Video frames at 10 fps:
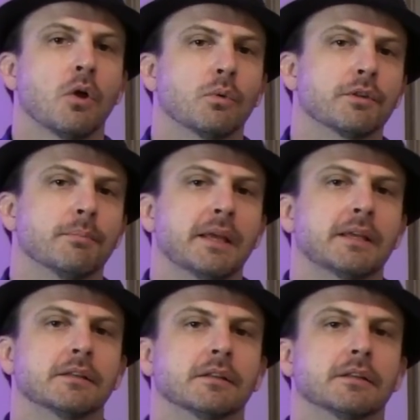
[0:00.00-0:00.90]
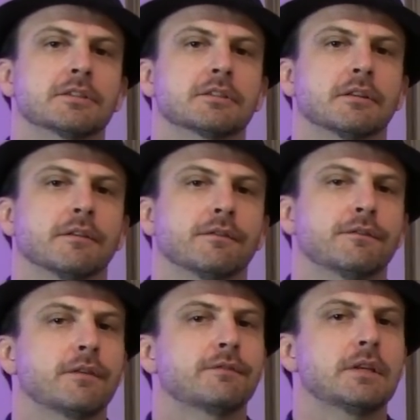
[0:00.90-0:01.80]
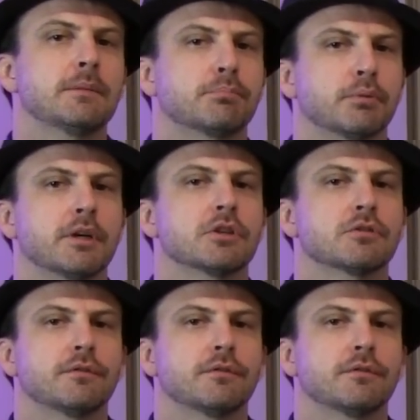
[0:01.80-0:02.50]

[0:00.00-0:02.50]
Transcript: with making the list of the 50 British